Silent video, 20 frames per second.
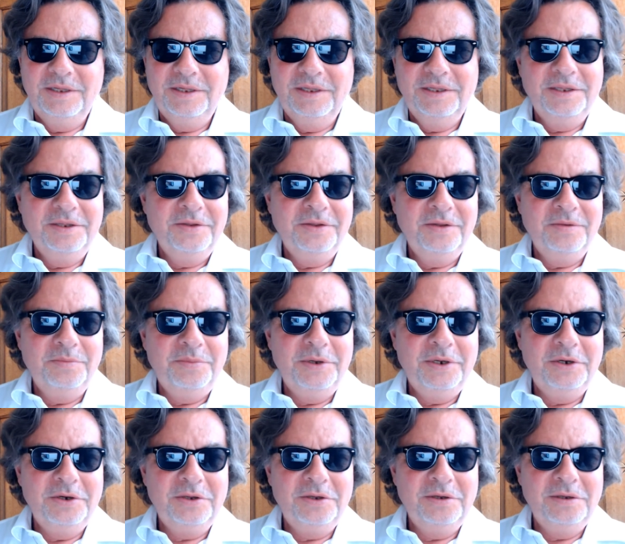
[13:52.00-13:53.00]
The
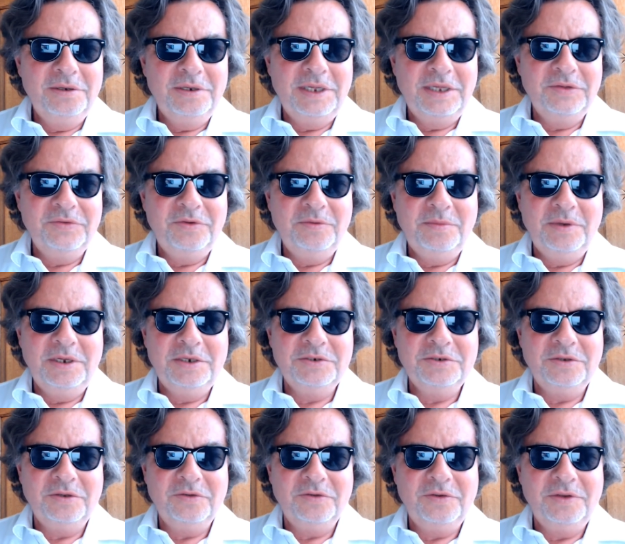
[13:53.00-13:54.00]
empirical
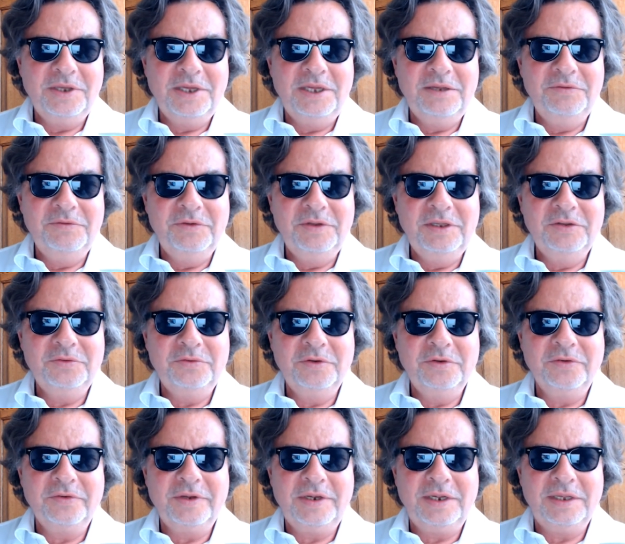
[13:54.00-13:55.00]
estimations gave these
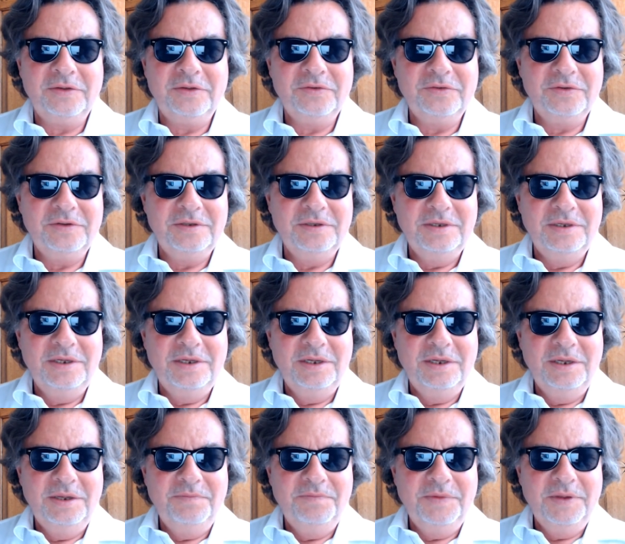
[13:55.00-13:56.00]
results.
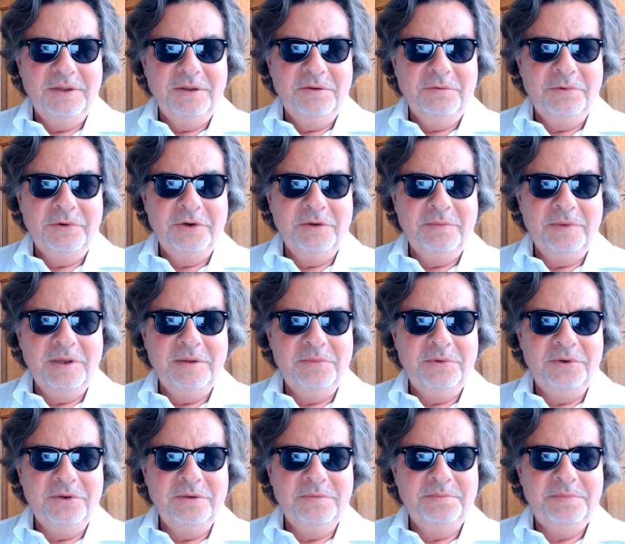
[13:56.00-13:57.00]
We
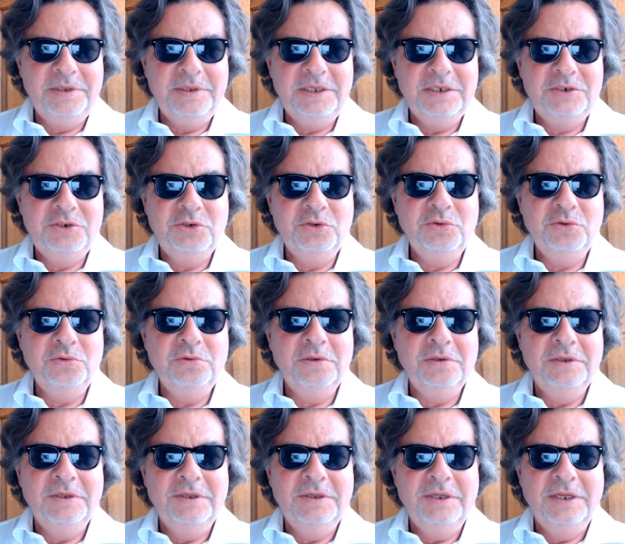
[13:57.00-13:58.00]
remember B2
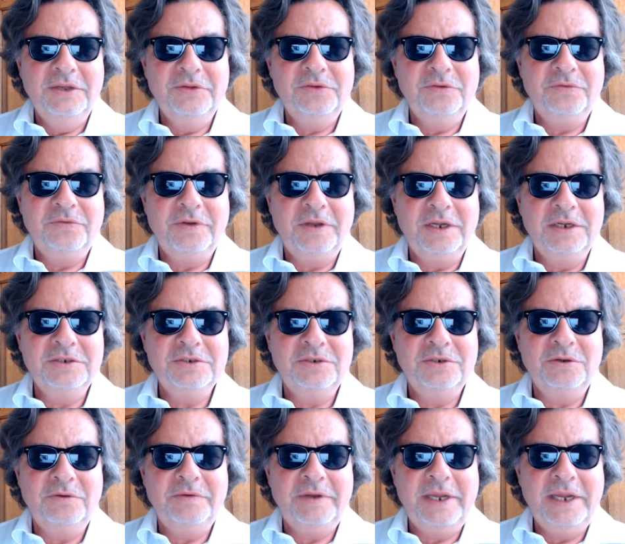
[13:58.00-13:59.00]
as a function
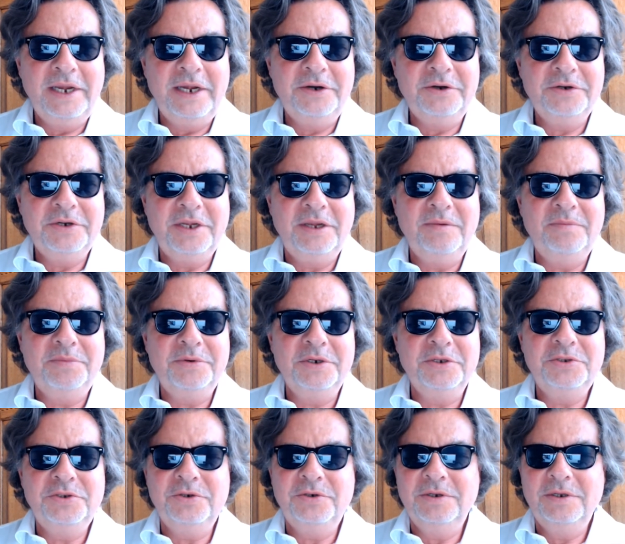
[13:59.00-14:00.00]
of air
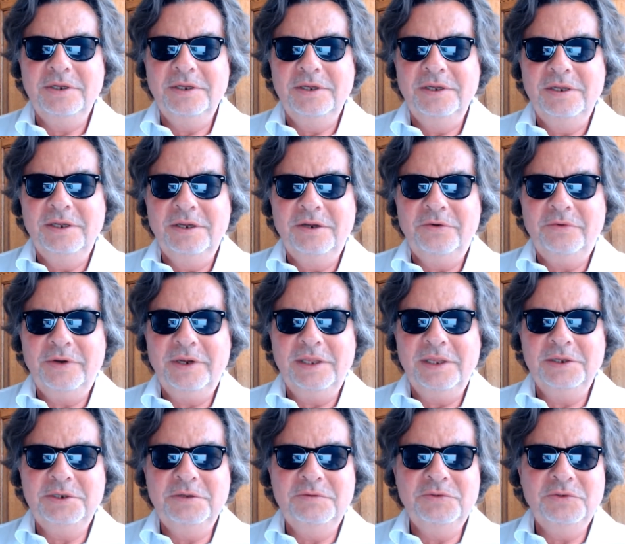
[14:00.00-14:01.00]
temperature,
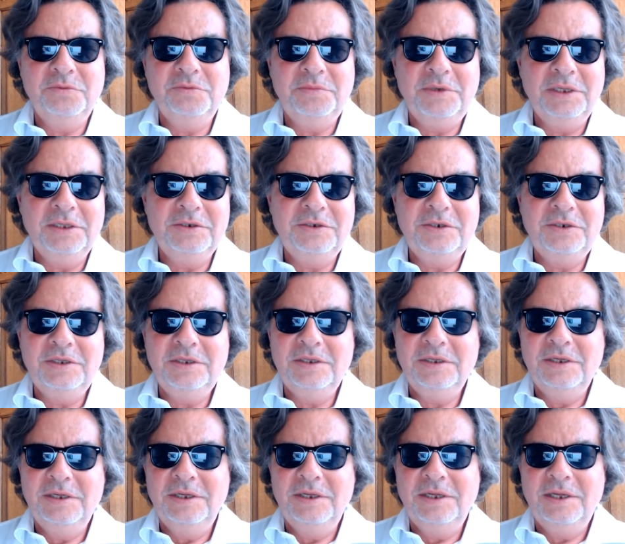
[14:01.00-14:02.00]
relative humidity
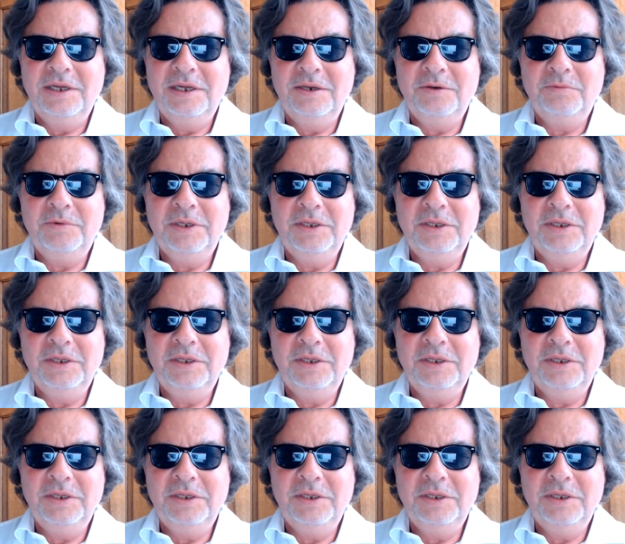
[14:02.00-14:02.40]
and wind